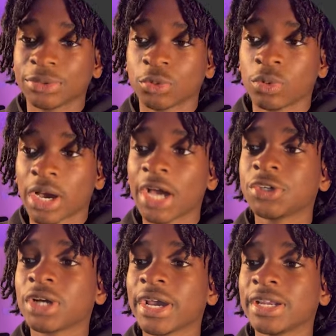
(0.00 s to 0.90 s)
So I
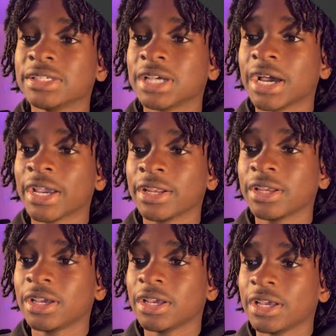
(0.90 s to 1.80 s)
try and design
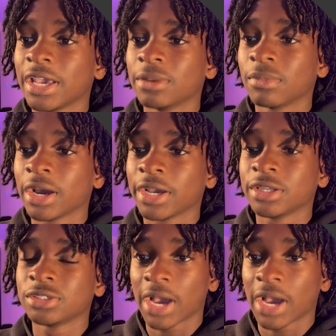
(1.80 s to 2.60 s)
in mind,